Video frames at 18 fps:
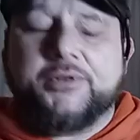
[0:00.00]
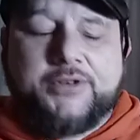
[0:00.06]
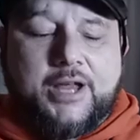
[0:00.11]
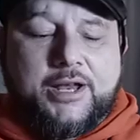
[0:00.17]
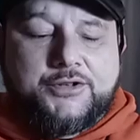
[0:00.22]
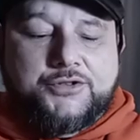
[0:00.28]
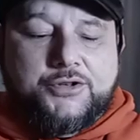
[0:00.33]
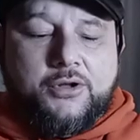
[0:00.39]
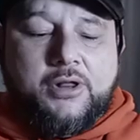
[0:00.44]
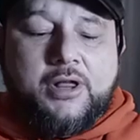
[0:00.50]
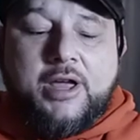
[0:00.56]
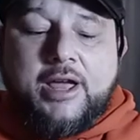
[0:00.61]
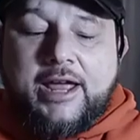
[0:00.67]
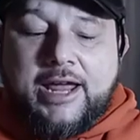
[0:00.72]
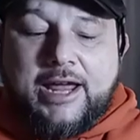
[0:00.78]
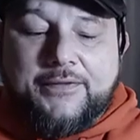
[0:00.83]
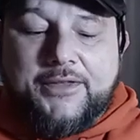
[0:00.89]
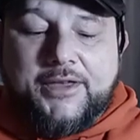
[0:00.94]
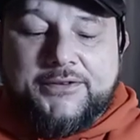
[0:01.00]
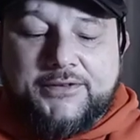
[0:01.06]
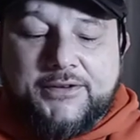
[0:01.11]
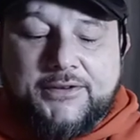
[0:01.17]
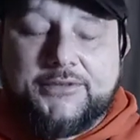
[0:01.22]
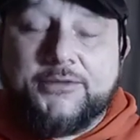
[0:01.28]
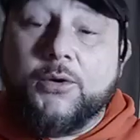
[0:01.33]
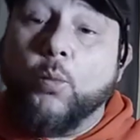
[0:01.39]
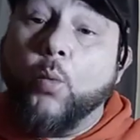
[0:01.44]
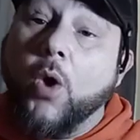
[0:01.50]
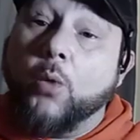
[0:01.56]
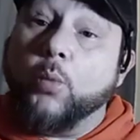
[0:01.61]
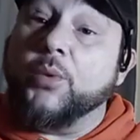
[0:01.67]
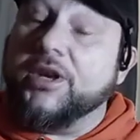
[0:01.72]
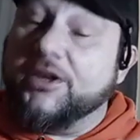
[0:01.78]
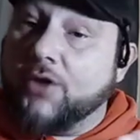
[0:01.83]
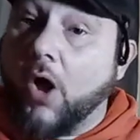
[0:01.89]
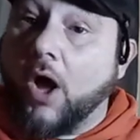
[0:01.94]
potential, and this is
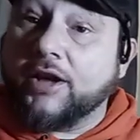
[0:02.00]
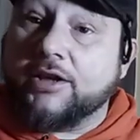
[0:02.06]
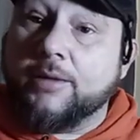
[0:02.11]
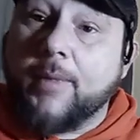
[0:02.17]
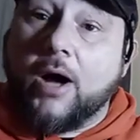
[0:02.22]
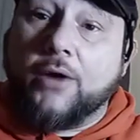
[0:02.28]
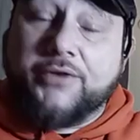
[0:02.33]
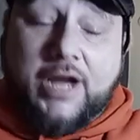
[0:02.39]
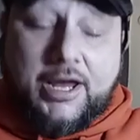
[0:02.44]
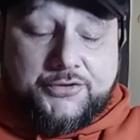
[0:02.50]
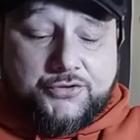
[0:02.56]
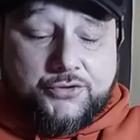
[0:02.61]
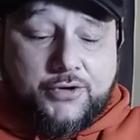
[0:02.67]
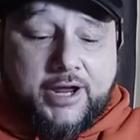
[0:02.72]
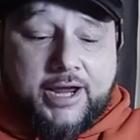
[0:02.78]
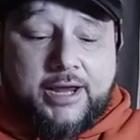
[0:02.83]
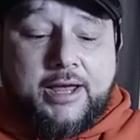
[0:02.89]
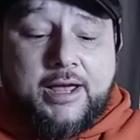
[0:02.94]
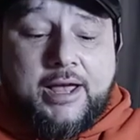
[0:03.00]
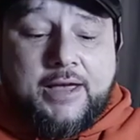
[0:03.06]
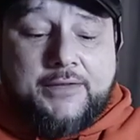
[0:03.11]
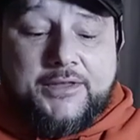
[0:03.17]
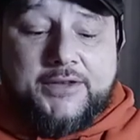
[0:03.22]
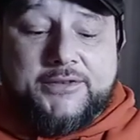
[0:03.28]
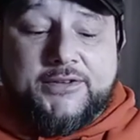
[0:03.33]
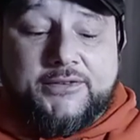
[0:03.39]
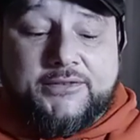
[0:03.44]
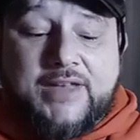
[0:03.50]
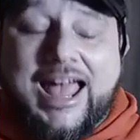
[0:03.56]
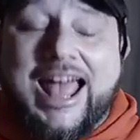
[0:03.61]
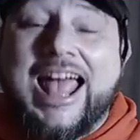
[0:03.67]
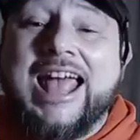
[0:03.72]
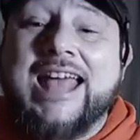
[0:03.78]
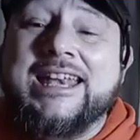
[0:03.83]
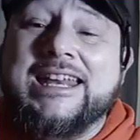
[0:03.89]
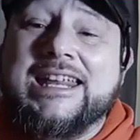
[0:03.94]
one we talked about yesterday. This is
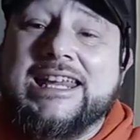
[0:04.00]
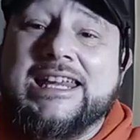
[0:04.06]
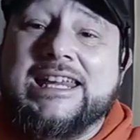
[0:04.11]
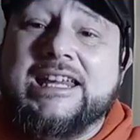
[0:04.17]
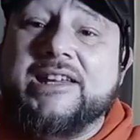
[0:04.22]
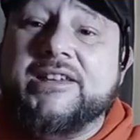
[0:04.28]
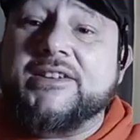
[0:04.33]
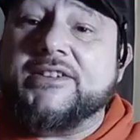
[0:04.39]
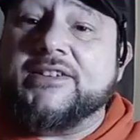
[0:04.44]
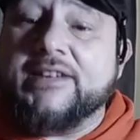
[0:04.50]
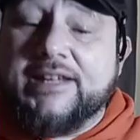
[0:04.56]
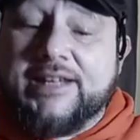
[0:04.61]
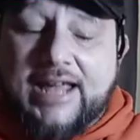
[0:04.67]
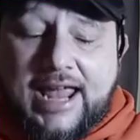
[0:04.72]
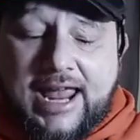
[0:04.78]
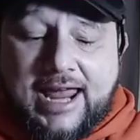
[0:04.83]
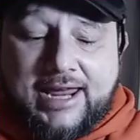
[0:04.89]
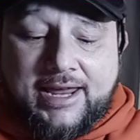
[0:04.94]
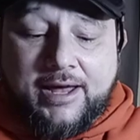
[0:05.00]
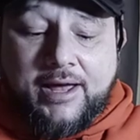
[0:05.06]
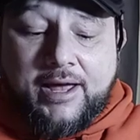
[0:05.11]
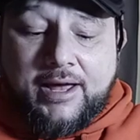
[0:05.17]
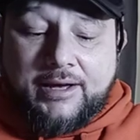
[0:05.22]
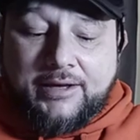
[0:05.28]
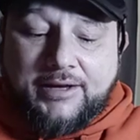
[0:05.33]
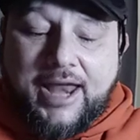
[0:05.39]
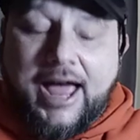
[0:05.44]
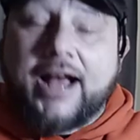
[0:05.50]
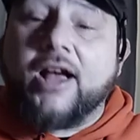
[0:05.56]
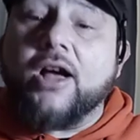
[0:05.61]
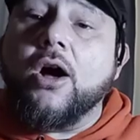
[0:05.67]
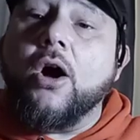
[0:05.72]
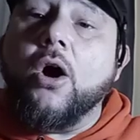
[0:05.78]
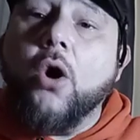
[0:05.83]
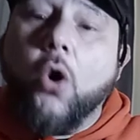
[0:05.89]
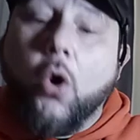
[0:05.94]
NECA,
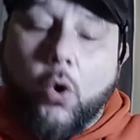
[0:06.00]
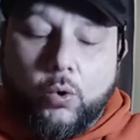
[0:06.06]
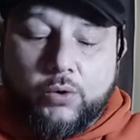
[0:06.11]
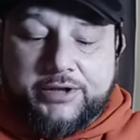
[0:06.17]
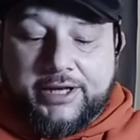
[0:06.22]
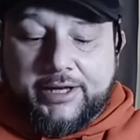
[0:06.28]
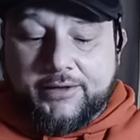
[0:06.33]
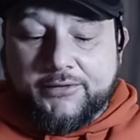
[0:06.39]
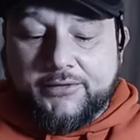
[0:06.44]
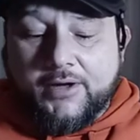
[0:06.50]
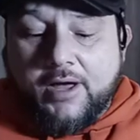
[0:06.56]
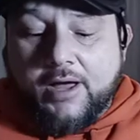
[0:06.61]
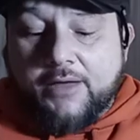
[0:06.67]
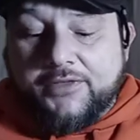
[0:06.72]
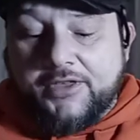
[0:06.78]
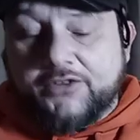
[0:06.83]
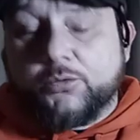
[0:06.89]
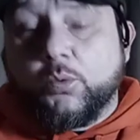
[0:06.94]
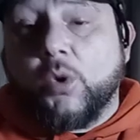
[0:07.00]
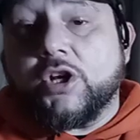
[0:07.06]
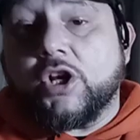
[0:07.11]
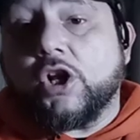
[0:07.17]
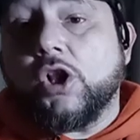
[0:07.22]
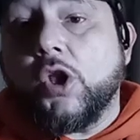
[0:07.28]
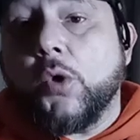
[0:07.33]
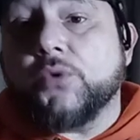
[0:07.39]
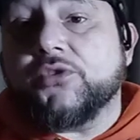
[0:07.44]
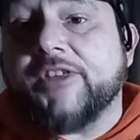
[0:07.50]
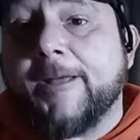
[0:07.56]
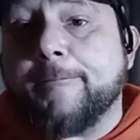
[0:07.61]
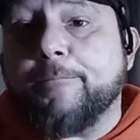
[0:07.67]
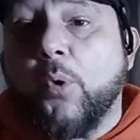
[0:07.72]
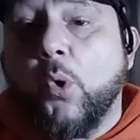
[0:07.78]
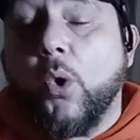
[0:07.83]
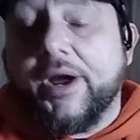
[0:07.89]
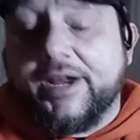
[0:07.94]
Neca Holdings. This one closed
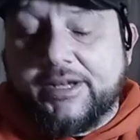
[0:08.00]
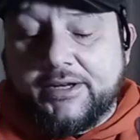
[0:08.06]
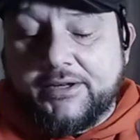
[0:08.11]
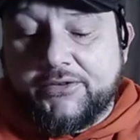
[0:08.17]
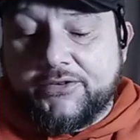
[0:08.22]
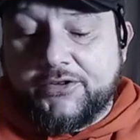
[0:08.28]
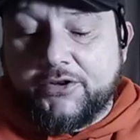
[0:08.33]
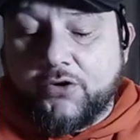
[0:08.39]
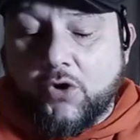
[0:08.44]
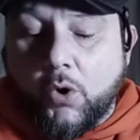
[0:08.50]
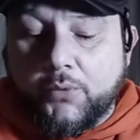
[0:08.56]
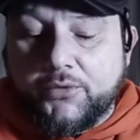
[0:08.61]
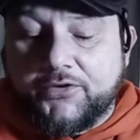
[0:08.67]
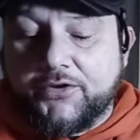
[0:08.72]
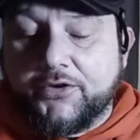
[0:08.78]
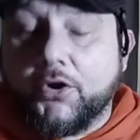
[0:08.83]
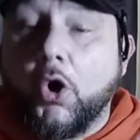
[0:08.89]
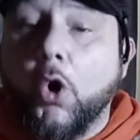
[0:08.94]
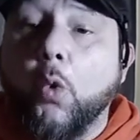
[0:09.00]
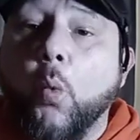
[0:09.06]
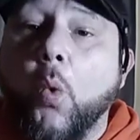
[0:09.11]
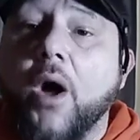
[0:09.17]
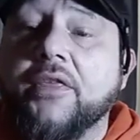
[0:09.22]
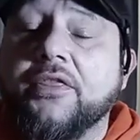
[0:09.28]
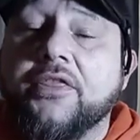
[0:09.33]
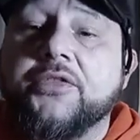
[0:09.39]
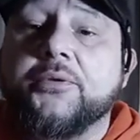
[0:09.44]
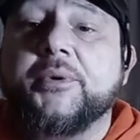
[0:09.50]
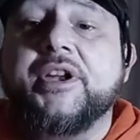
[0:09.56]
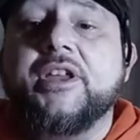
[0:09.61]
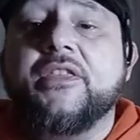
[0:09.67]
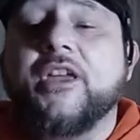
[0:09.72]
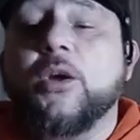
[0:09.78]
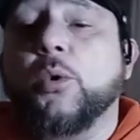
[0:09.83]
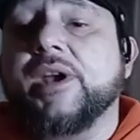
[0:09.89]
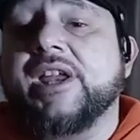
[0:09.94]
at
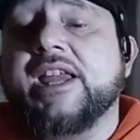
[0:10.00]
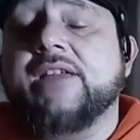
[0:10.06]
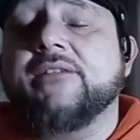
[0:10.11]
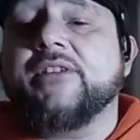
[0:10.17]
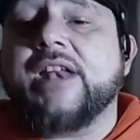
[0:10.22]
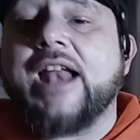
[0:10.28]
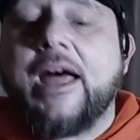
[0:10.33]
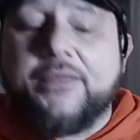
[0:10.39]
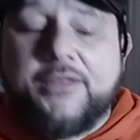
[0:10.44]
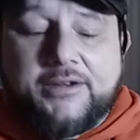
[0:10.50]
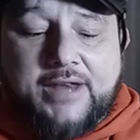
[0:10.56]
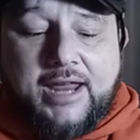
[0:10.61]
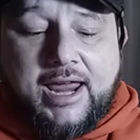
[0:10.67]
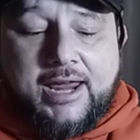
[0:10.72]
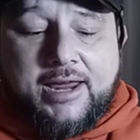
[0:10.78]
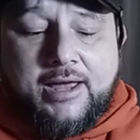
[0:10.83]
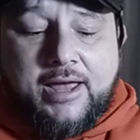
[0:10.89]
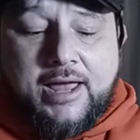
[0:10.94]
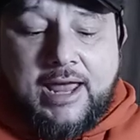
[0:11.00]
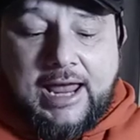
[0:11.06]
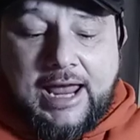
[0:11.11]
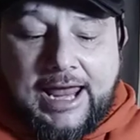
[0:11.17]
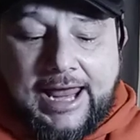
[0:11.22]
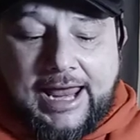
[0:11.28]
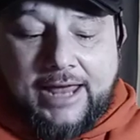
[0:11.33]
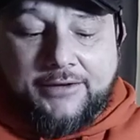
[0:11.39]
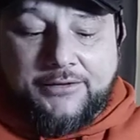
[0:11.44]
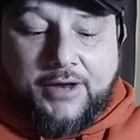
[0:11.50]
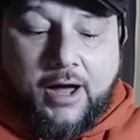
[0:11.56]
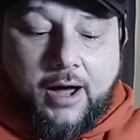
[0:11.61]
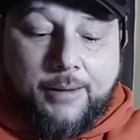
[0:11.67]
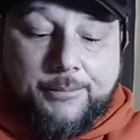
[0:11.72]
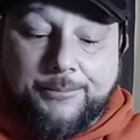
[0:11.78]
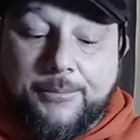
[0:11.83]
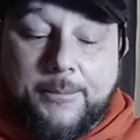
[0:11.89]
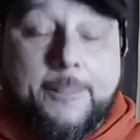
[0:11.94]
0.0013. They were even on the day,
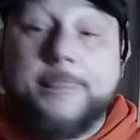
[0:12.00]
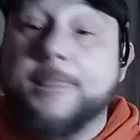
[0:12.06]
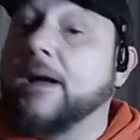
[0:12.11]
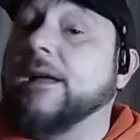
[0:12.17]
and